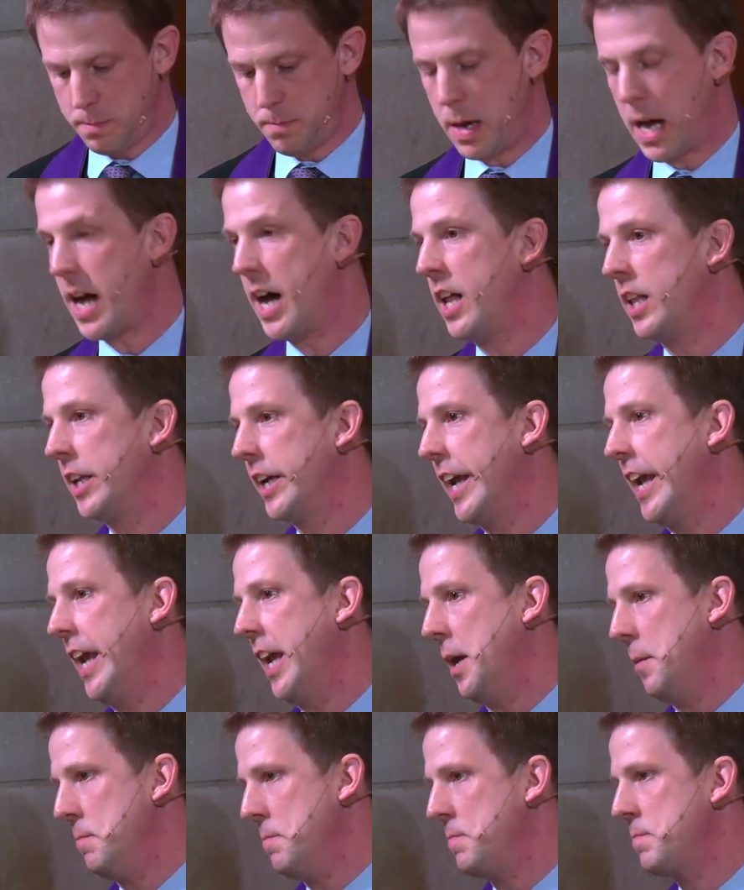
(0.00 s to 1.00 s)

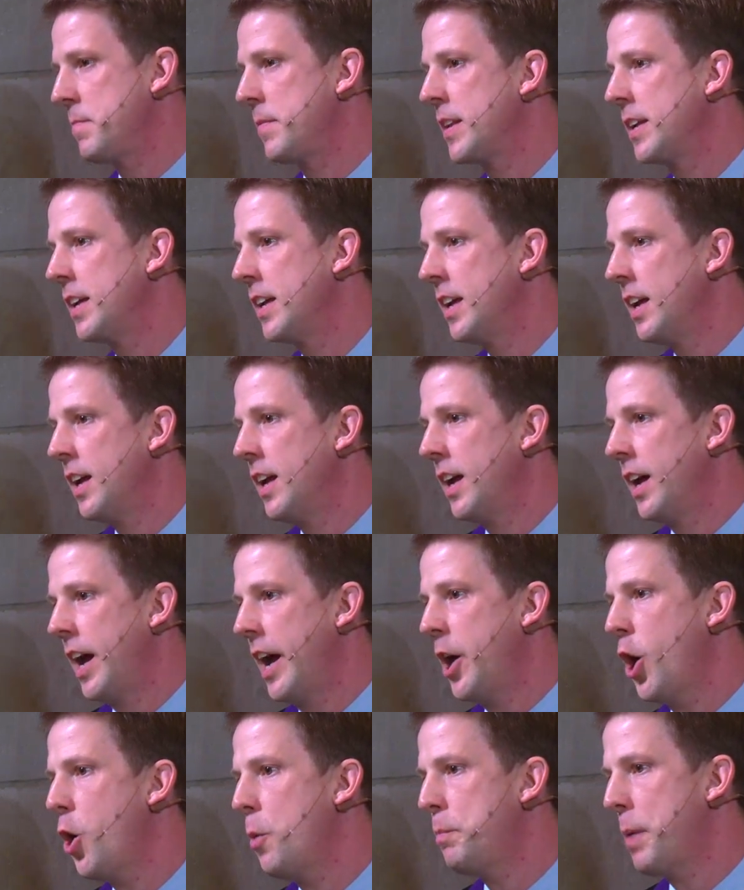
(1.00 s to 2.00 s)
Molly.
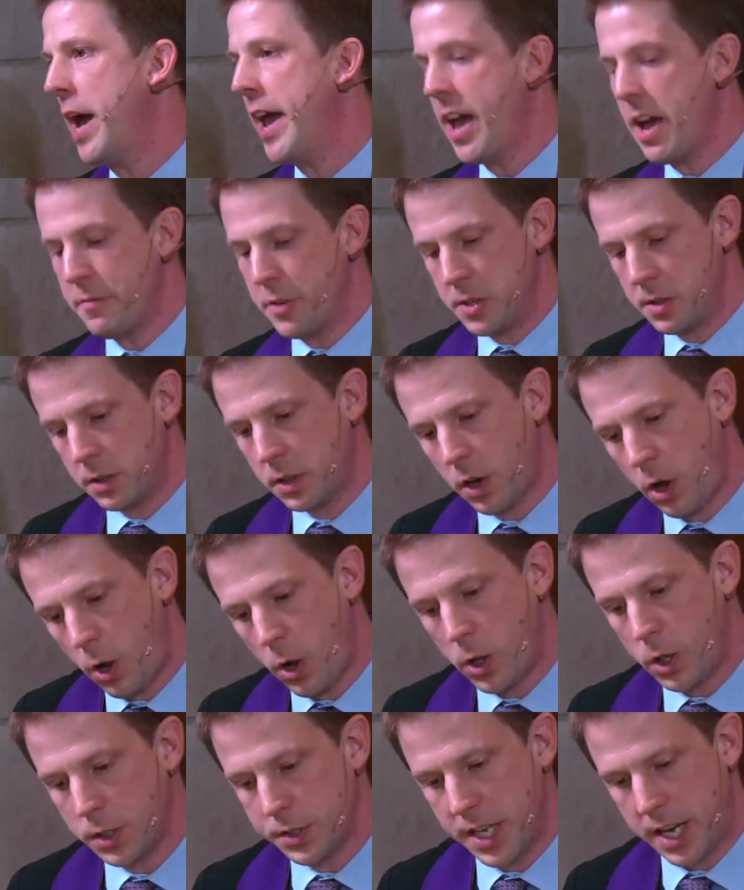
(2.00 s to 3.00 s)
I hope I haven't
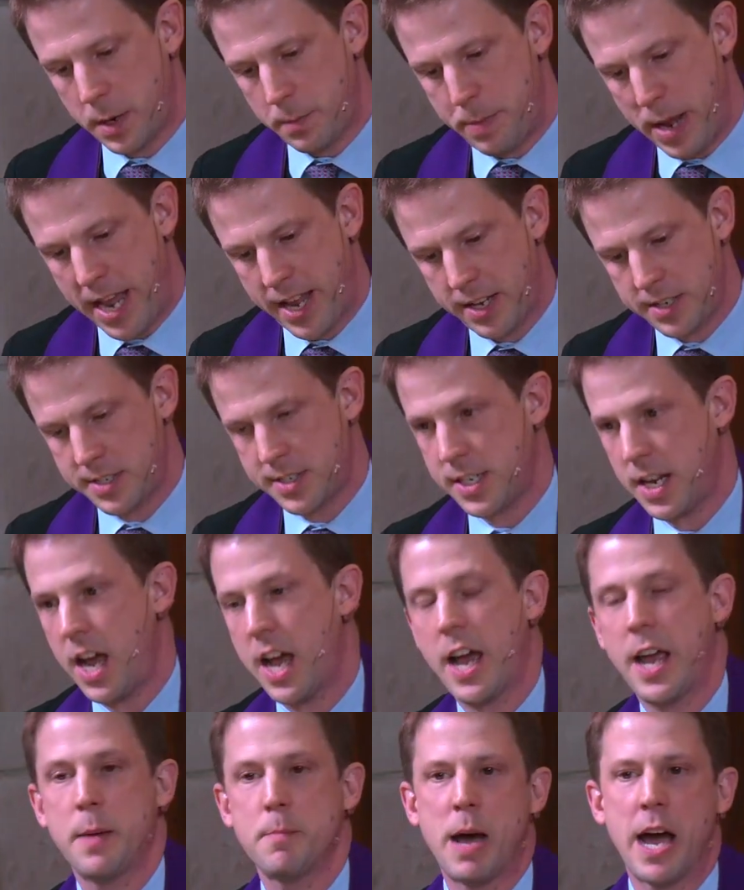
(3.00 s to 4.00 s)
called at a bad
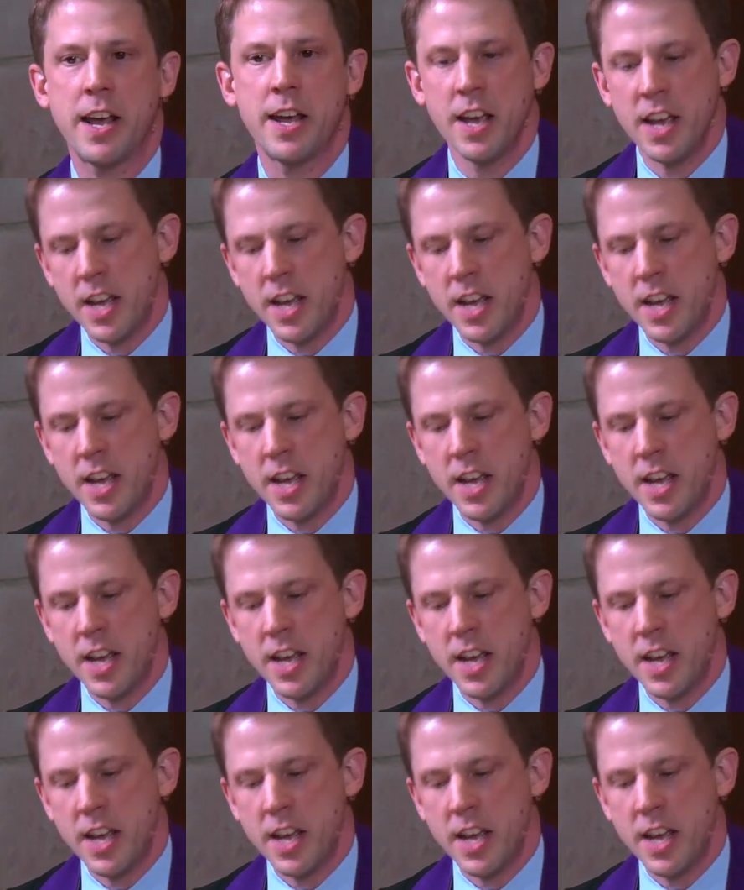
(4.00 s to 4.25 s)
time. I